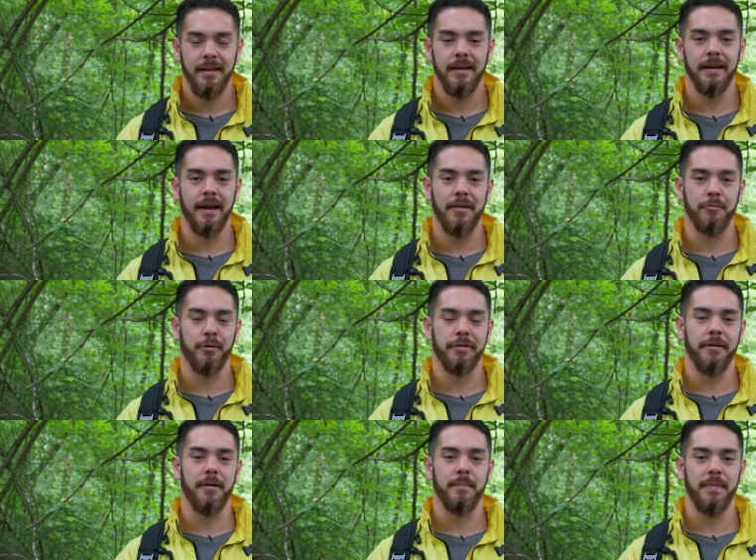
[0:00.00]
Hey guys,
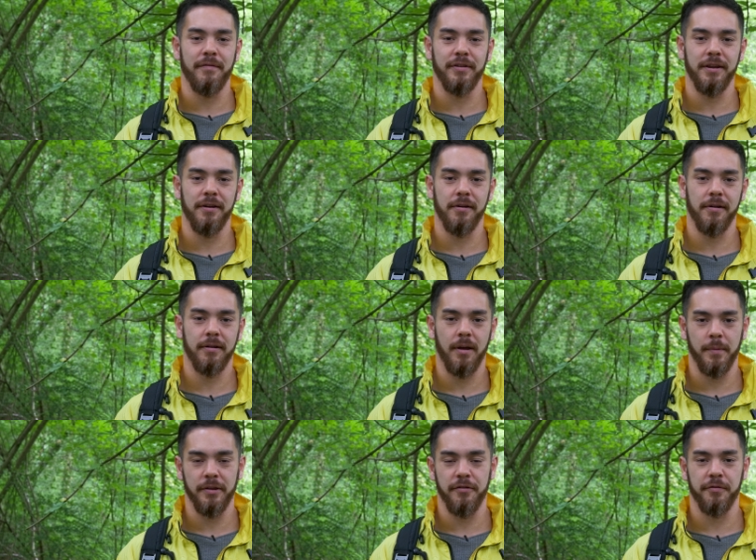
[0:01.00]
what's up? Devin here,
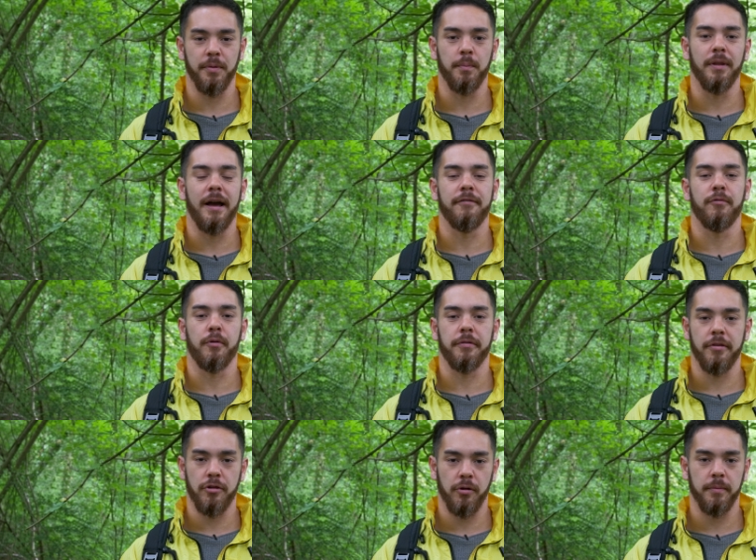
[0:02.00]
coming to you from the Black
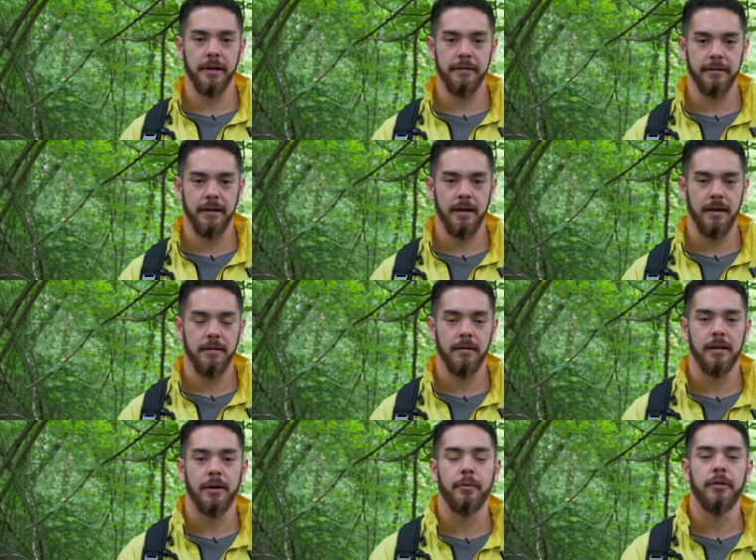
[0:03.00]
Forest in Germany today.
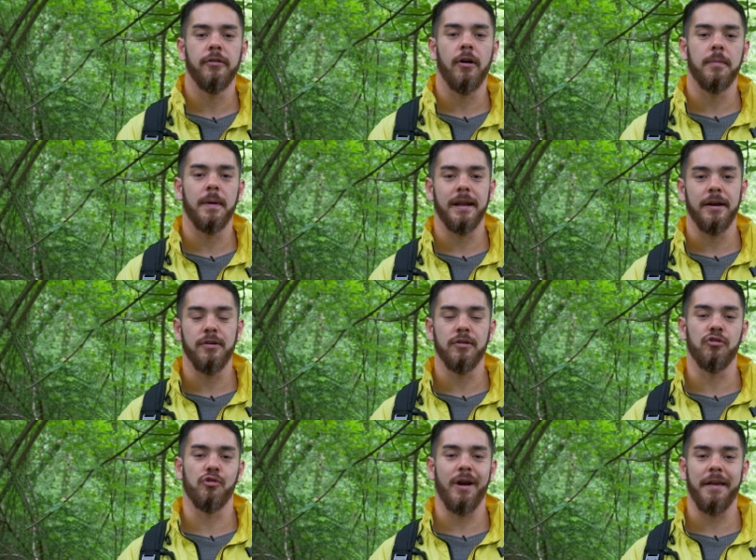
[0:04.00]
And I want to talk about how you
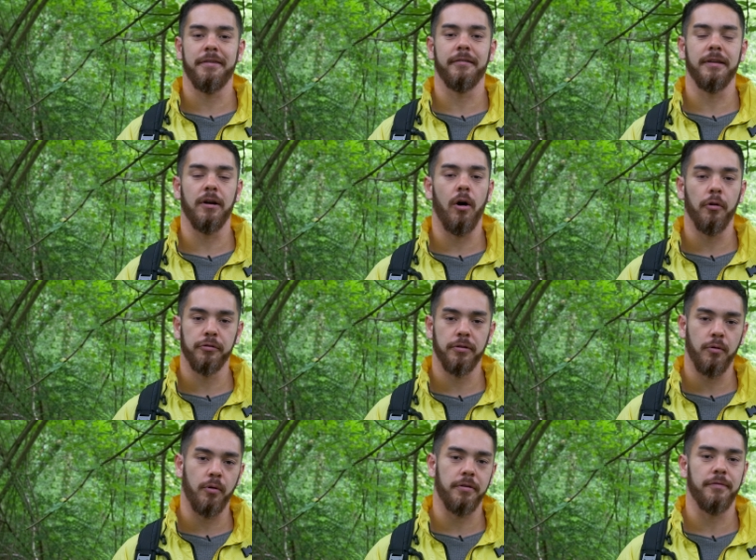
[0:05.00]
can drastically alter
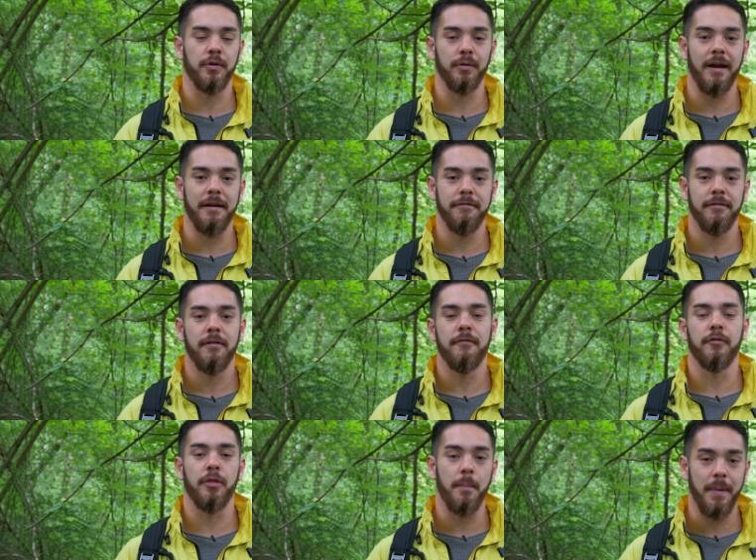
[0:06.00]
the course of your life
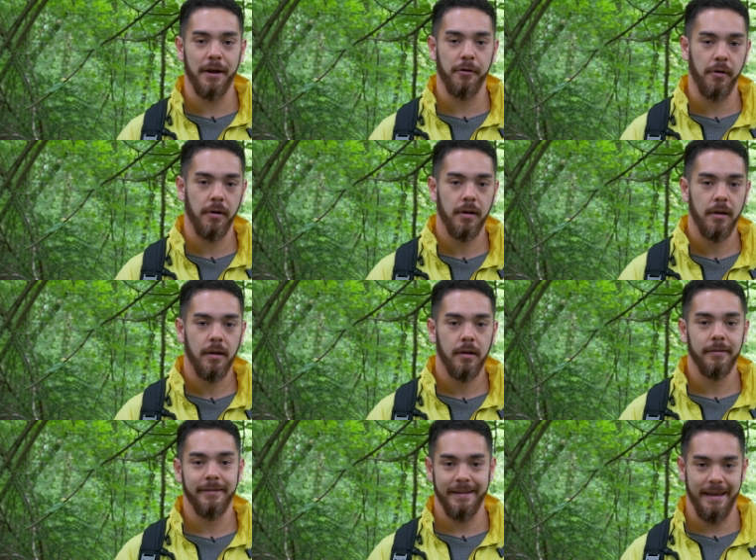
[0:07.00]
for the better
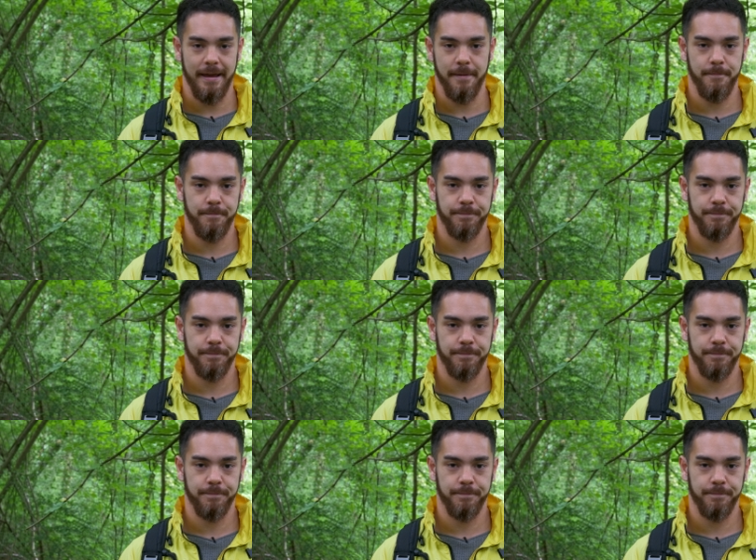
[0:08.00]
today.